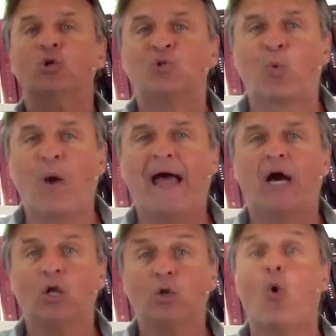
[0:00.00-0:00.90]

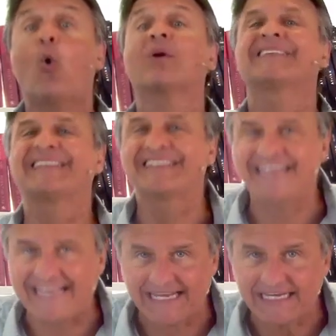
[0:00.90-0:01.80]
dwell or
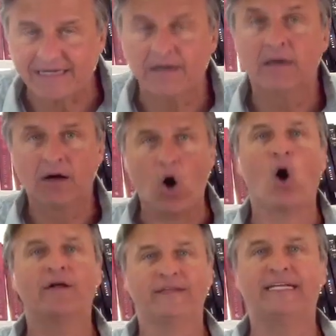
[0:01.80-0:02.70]
think
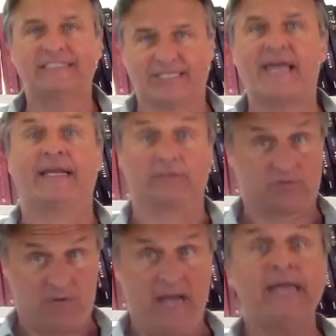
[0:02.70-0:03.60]
on these
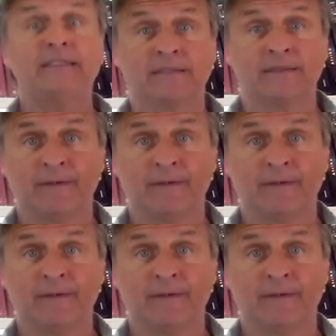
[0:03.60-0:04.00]
things, right?